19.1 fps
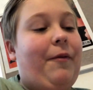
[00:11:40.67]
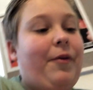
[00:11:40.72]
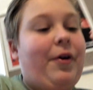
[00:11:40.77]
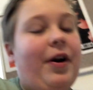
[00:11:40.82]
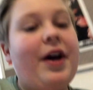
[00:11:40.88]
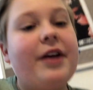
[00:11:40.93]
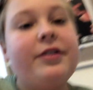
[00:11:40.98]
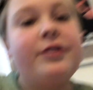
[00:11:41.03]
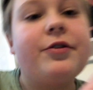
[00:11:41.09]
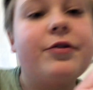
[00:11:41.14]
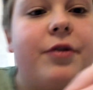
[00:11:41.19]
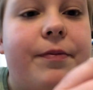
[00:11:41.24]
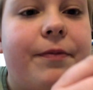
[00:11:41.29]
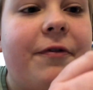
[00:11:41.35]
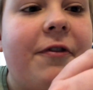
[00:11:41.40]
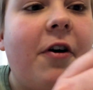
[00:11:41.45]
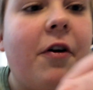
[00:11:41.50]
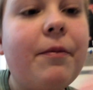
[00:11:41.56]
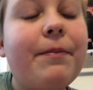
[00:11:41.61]
connected to the
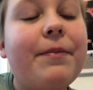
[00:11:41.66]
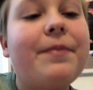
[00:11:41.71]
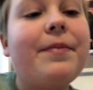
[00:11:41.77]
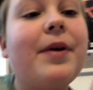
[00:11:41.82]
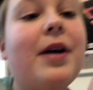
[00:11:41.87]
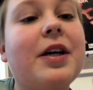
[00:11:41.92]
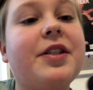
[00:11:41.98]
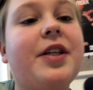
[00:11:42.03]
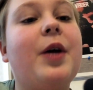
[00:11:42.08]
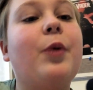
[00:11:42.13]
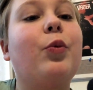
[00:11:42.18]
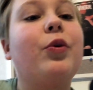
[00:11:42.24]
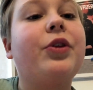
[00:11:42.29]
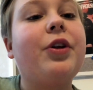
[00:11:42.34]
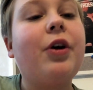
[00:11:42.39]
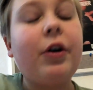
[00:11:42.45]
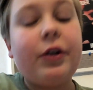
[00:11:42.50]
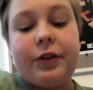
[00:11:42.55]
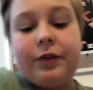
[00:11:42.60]
phone because I won't
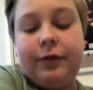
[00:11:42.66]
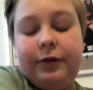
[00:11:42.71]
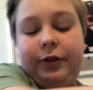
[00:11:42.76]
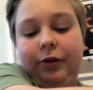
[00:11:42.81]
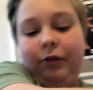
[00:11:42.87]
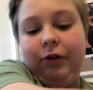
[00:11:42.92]
talk too